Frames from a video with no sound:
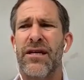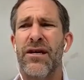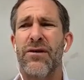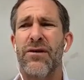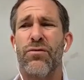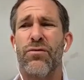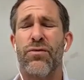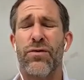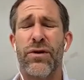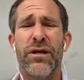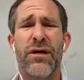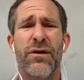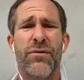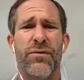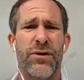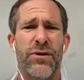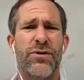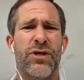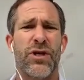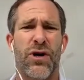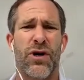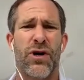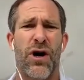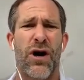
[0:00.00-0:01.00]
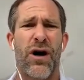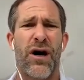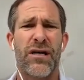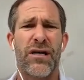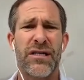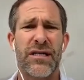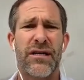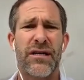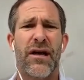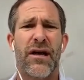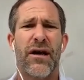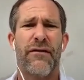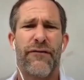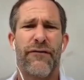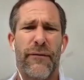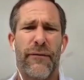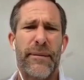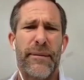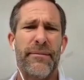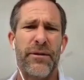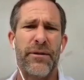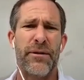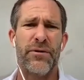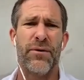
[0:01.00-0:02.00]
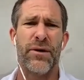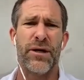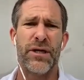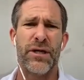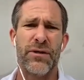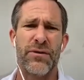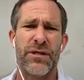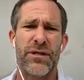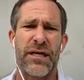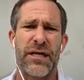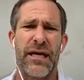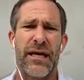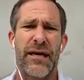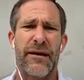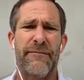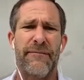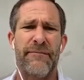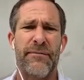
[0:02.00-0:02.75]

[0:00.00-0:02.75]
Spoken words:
can really reduce cost for people who are using it.